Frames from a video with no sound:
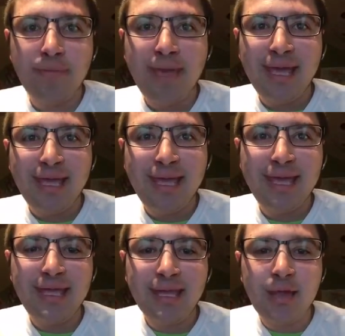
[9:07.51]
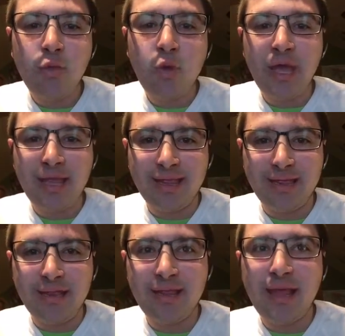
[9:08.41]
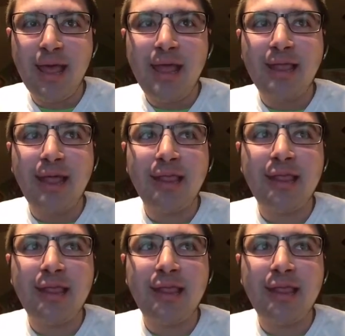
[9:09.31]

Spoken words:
heat and winds. Let's